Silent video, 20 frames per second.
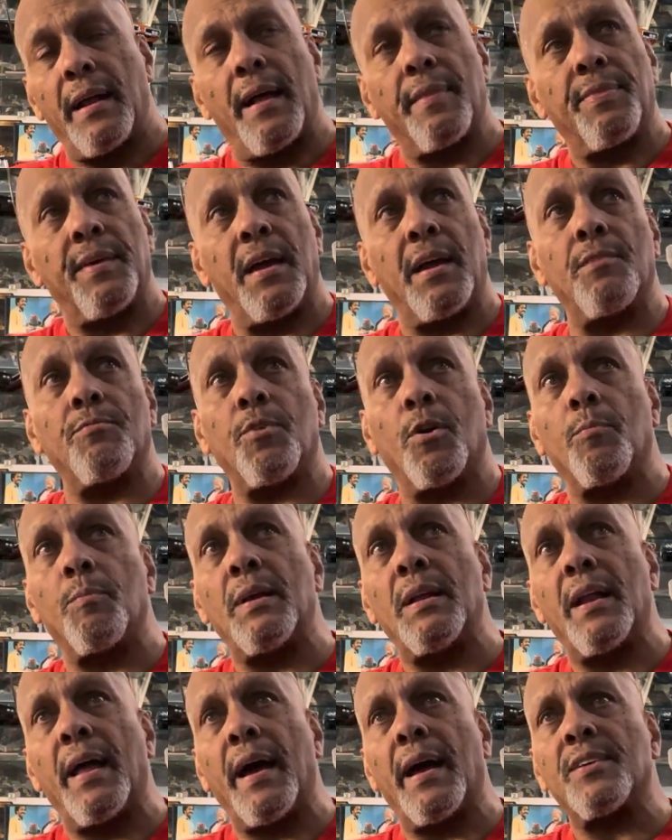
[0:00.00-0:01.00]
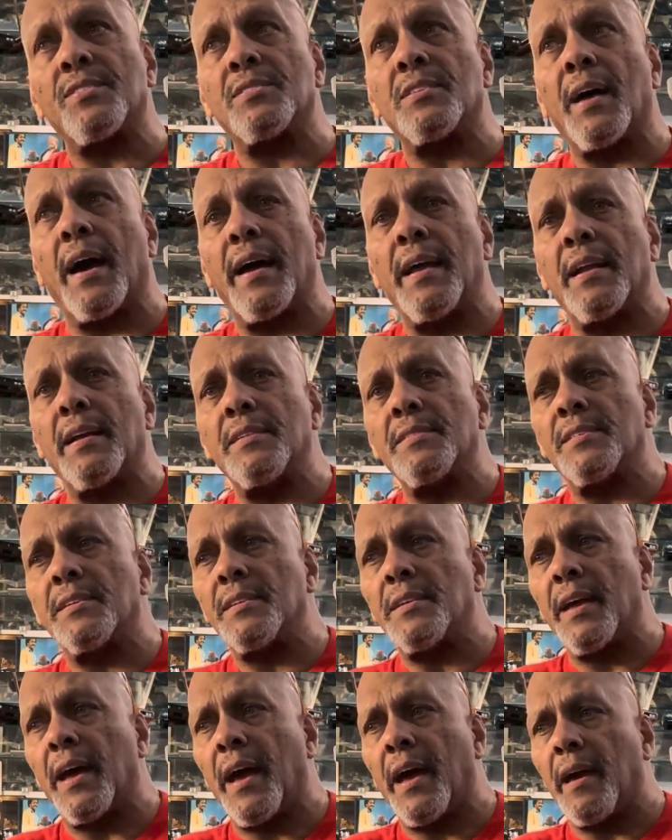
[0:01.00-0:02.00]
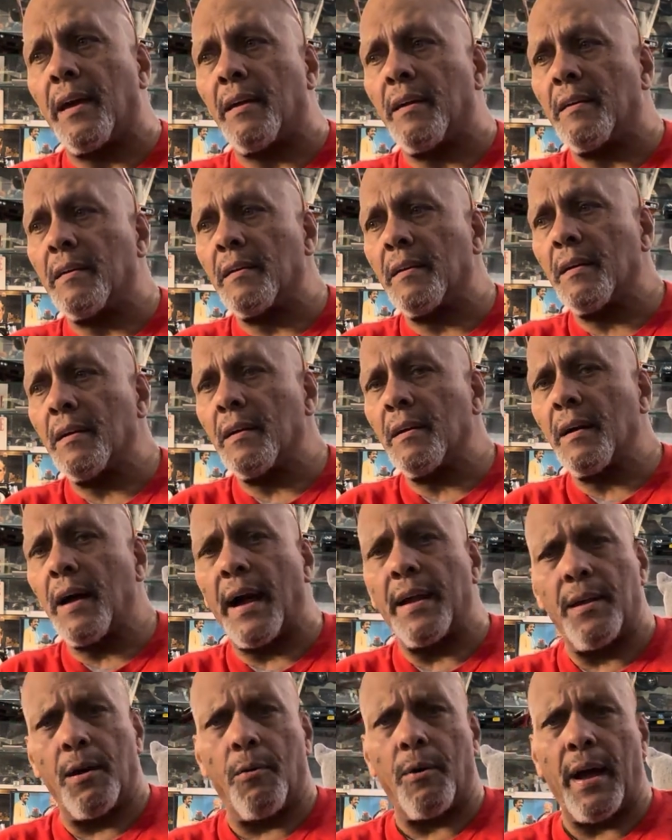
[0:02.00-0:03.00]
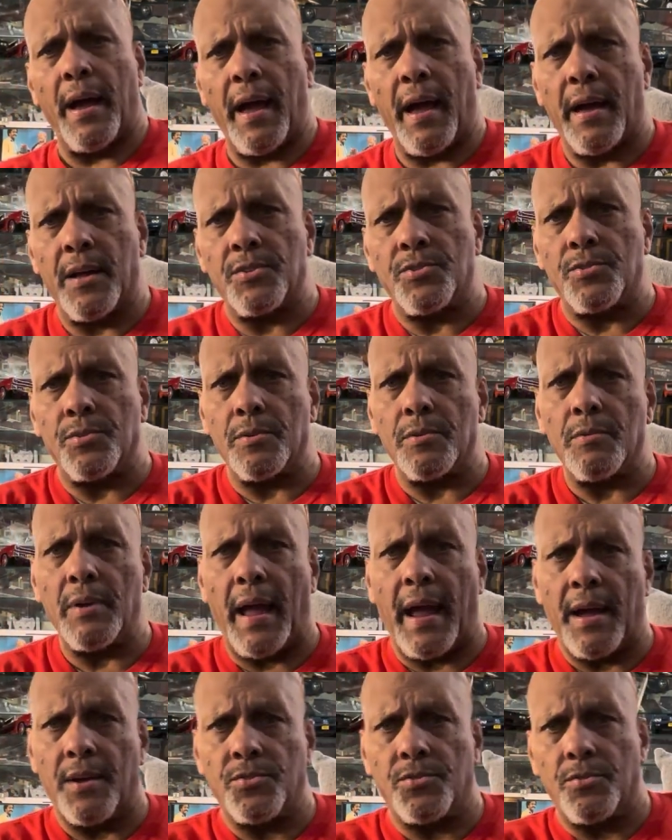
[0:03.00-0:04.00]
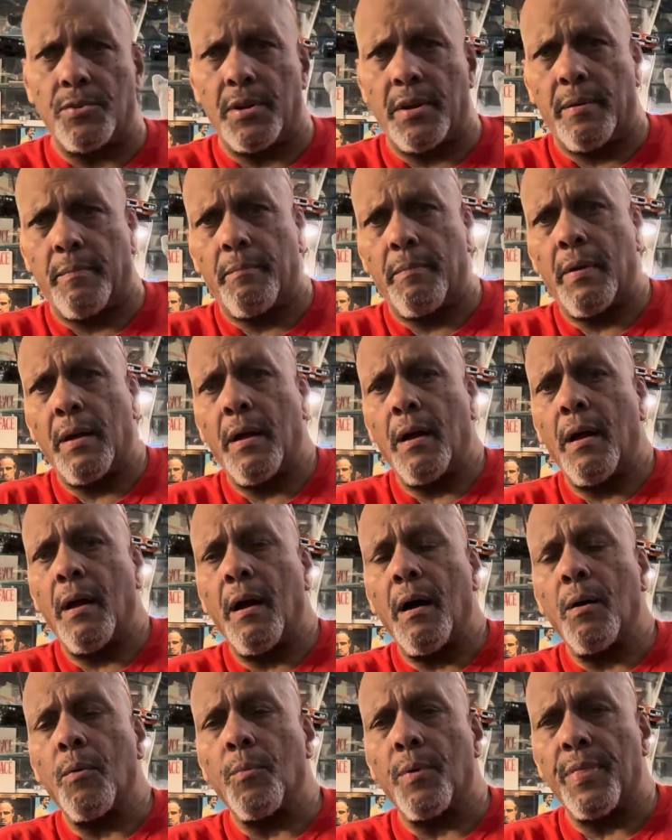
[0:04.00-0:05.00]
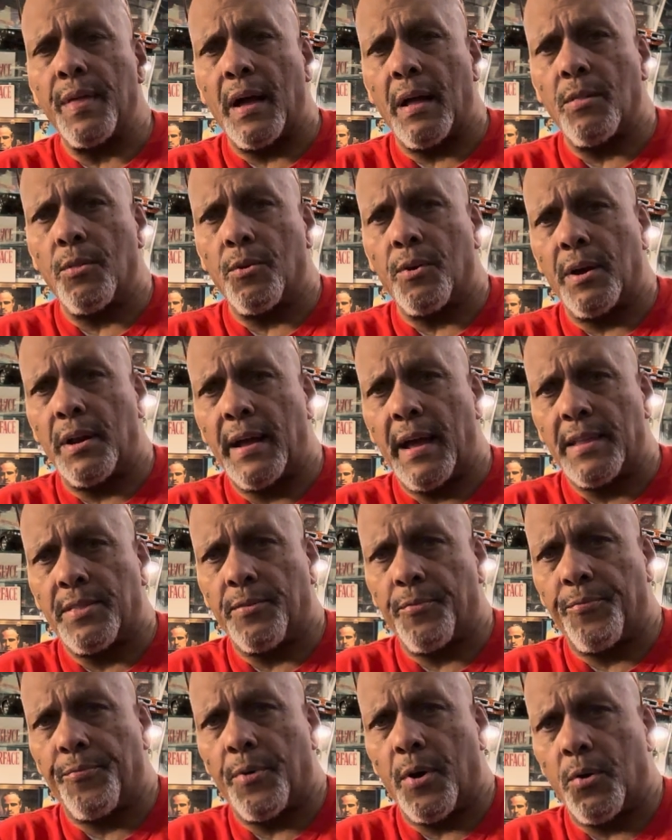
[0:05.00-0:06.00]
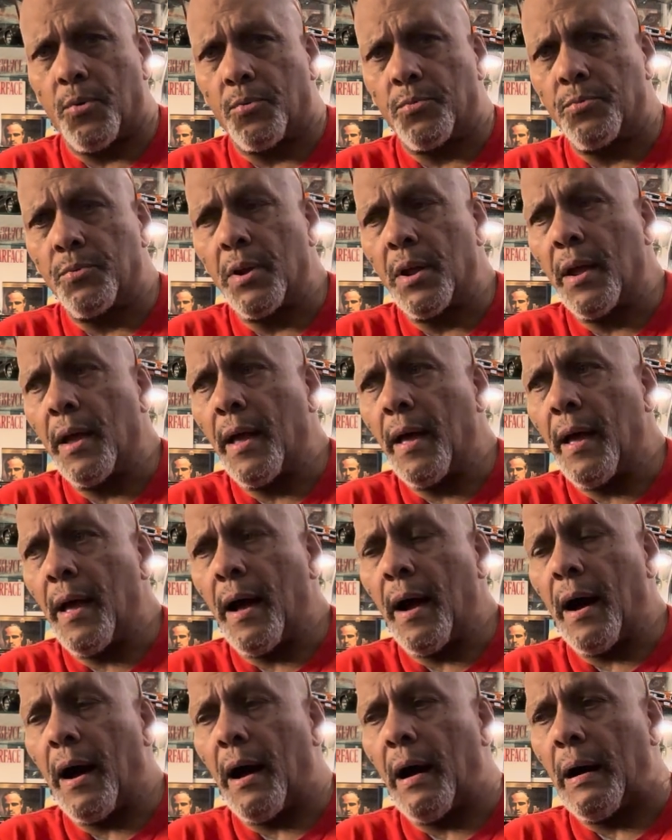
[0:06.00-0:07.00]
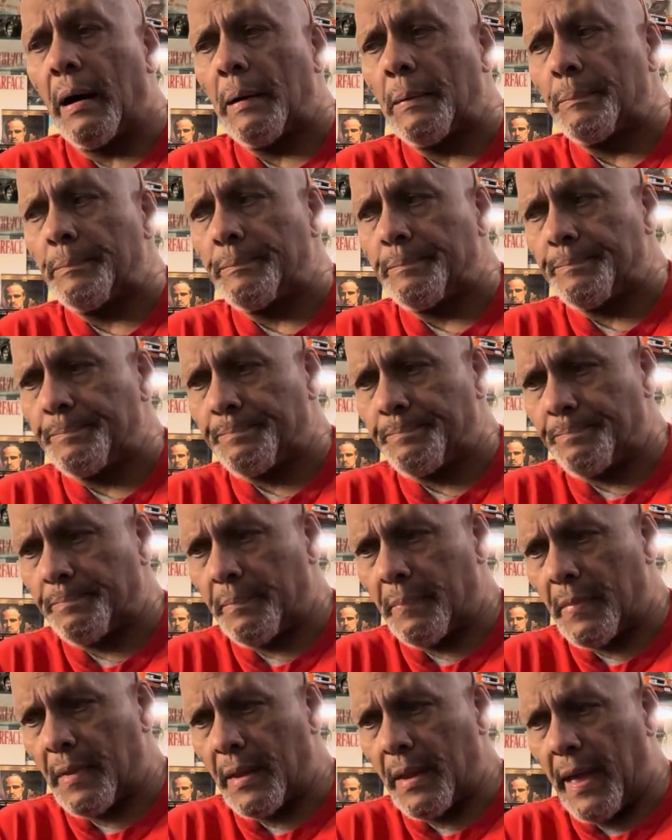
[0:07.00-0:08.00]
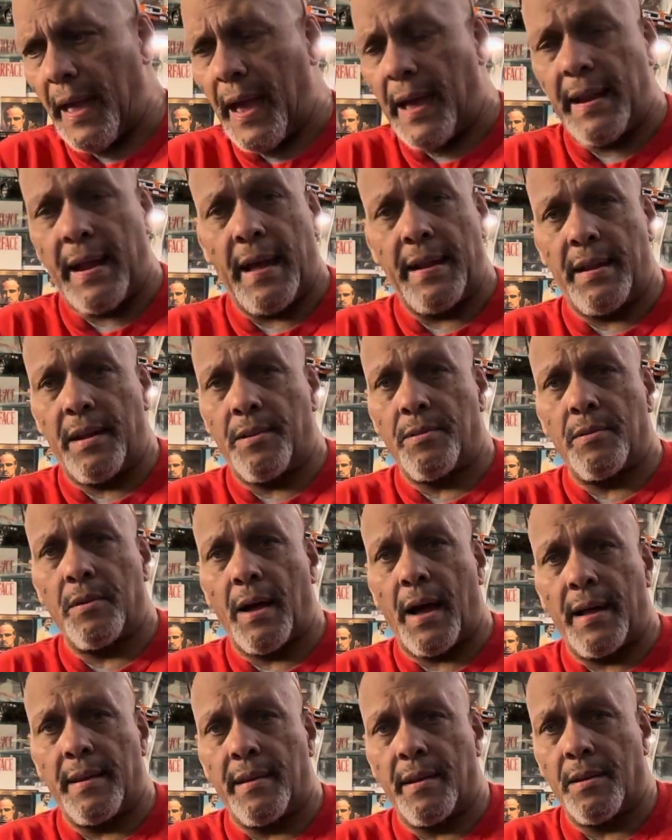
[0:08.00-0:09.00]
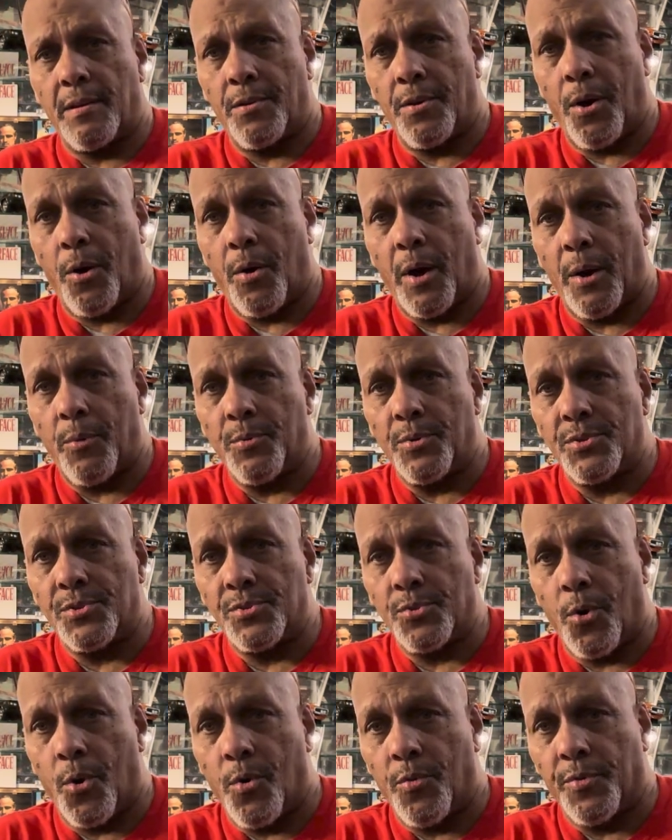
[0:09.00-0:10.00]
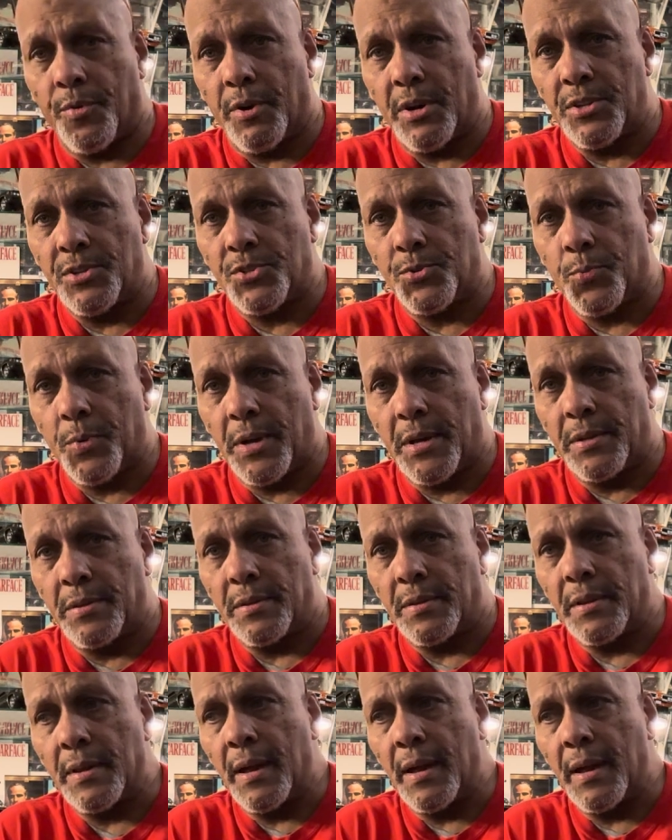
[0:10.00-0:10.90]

I think he wrote me last night and today. I know I answered him without looking at the phone, um, and I didn't know I was over in Sweden.